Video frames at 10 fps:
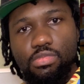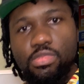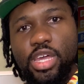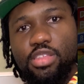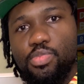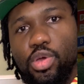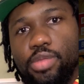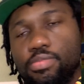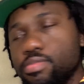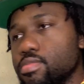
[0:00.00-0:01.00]
that's a
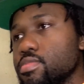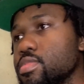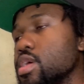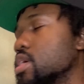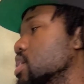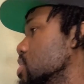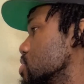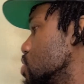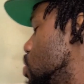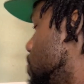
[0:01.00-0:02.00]
point.
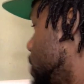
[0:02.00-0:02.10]
So